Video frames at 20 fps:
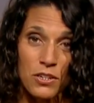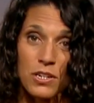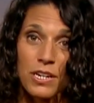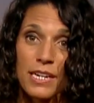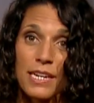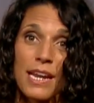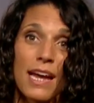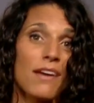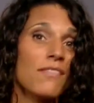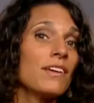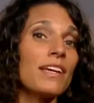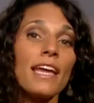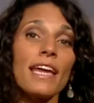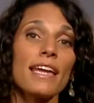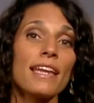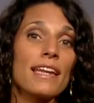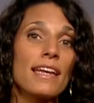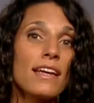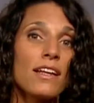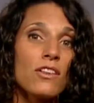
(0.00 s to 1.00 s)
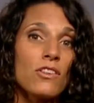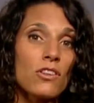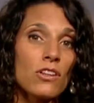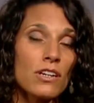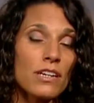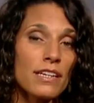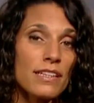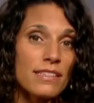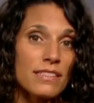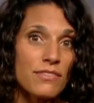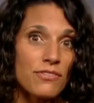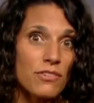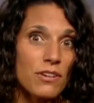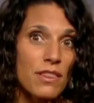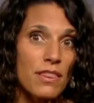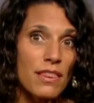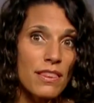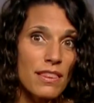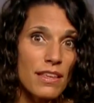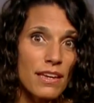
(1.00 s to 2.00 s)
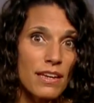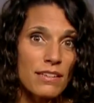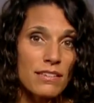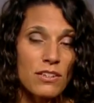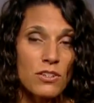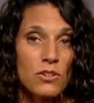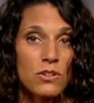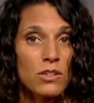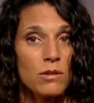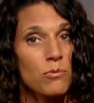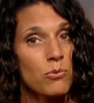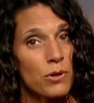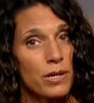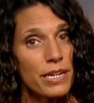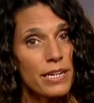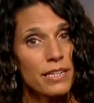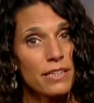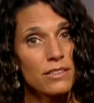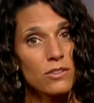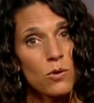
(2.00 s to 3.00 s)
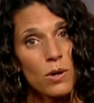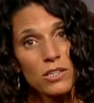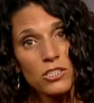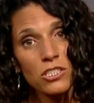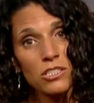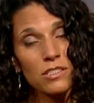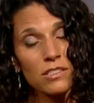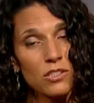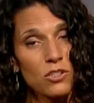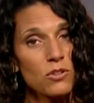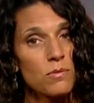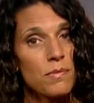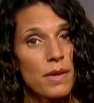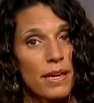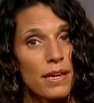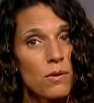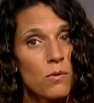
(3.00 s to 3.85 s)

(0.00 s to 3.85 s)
you can navigate it and look at different things that you could bring, questions that you may